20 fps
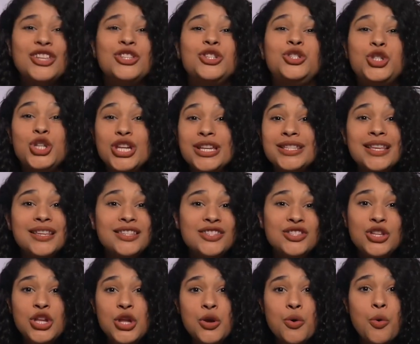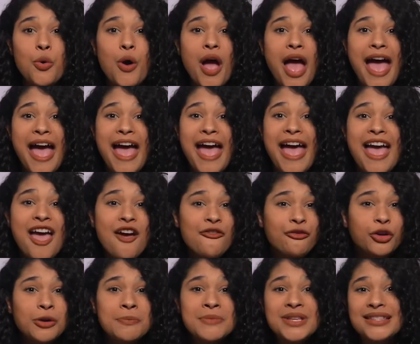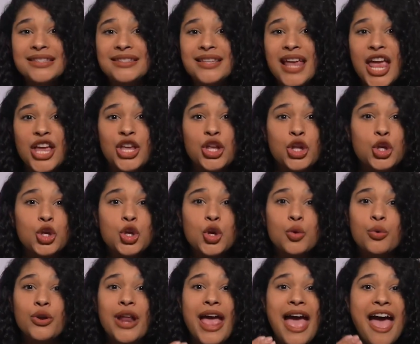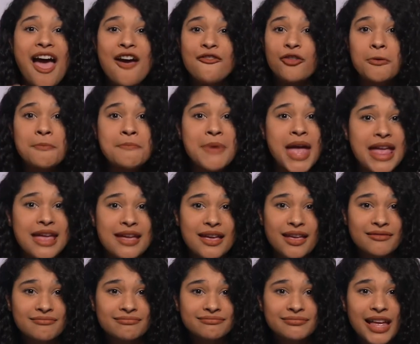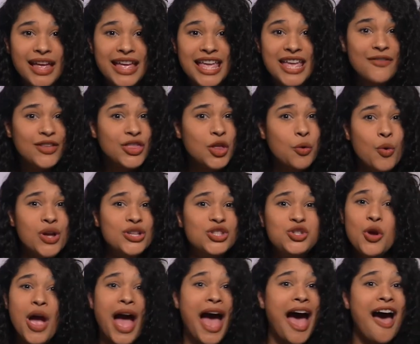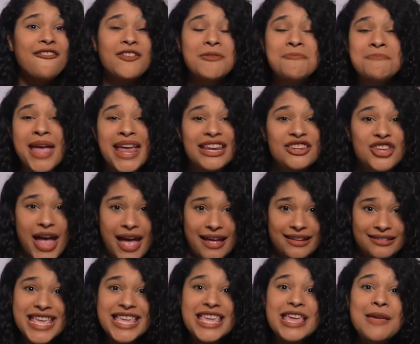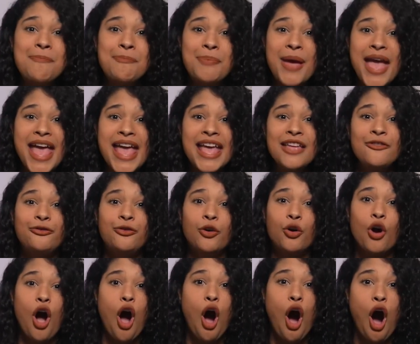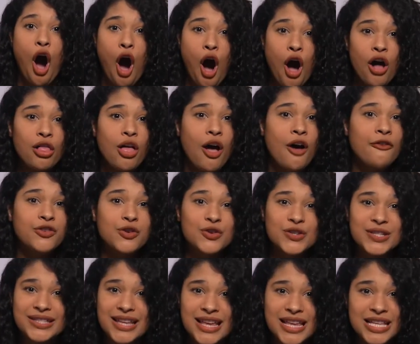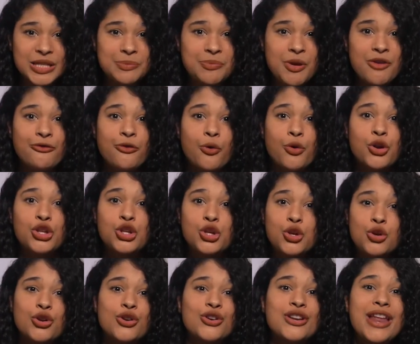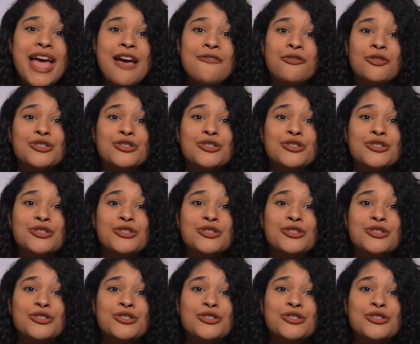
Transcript: Jesus knew every mistake you would ever make, even the ones you haven't made yet. He paid for all of your sins before you could ever